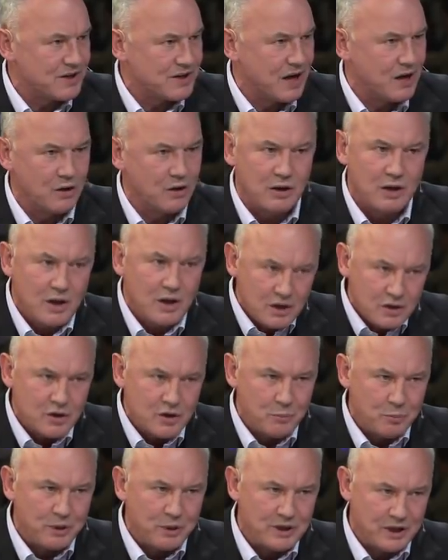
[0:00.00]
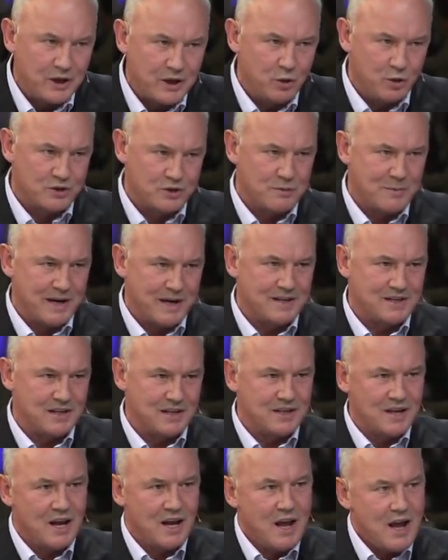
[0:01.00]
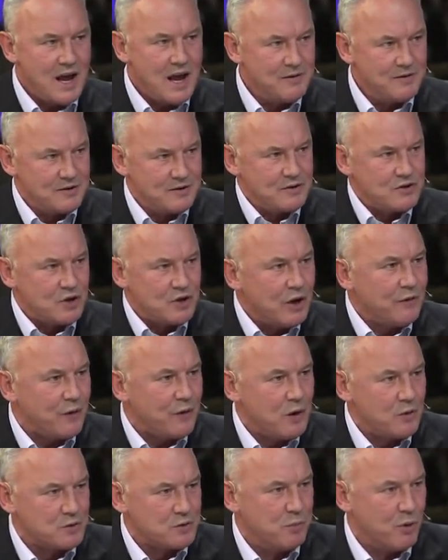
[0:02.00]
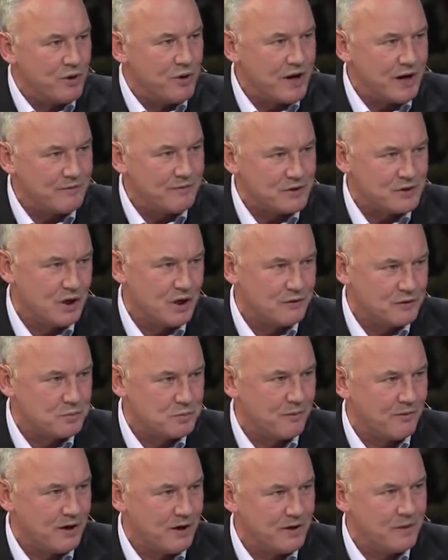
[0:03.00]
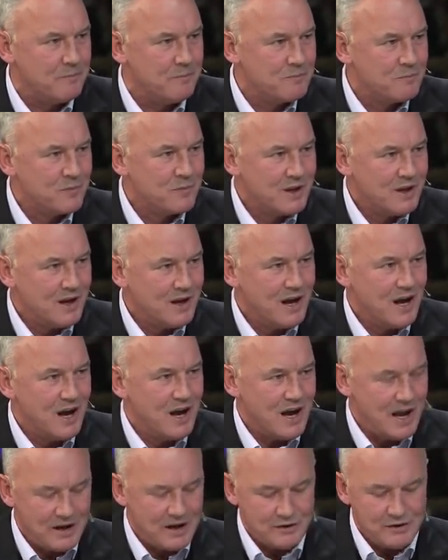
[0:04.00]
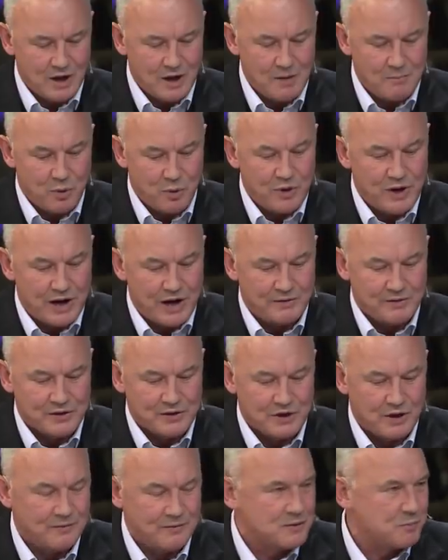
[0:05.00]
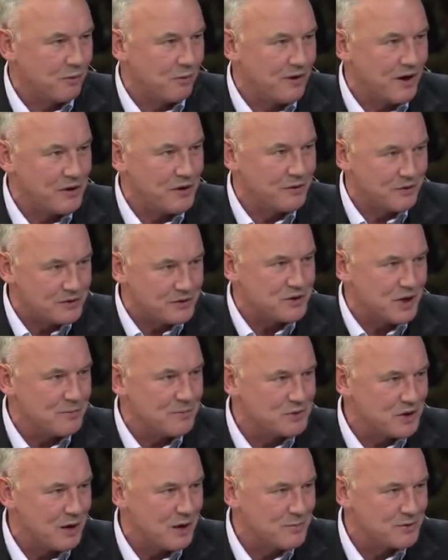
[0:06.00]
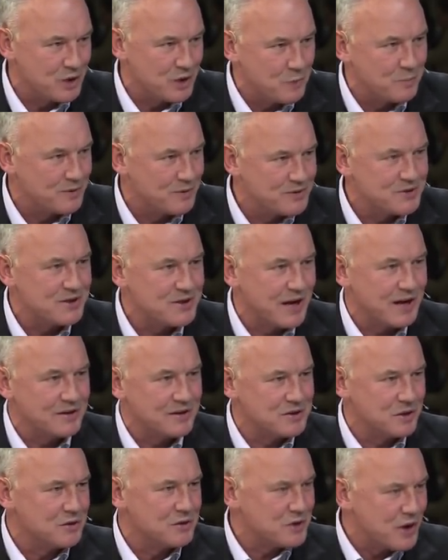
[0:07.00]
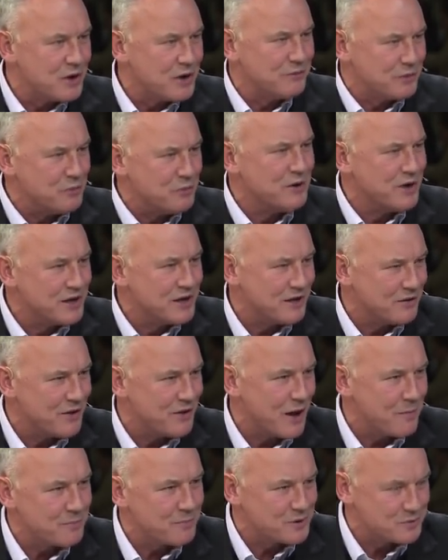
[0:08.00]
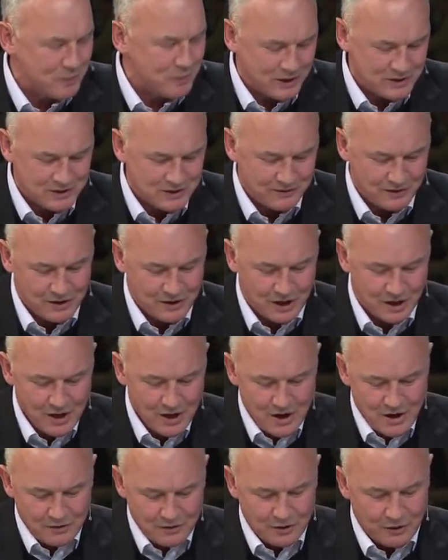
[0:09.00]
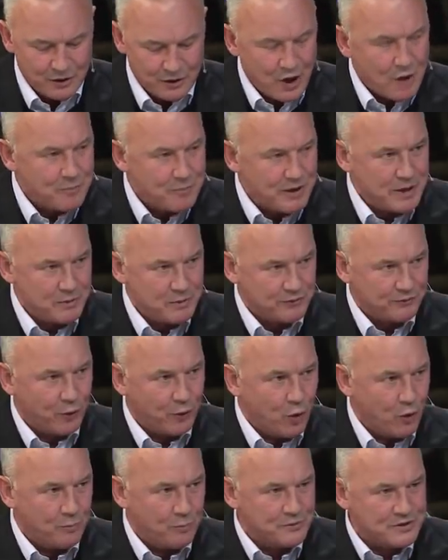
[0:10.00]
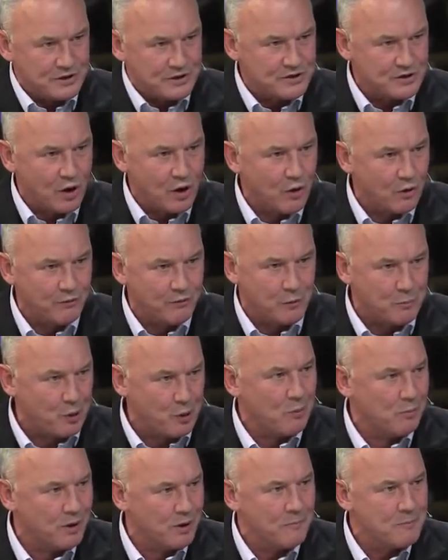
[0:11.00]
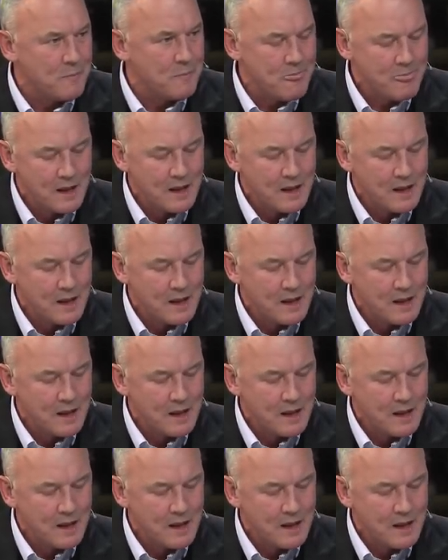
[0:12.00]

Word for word: at scale, completely automated. And SolidFire was born out of a service provider, uh, and uh, born out of a service provider at the same time as OpenStack. So it's kind of unique in that perspective, in that, that the company was formed to solve a problem.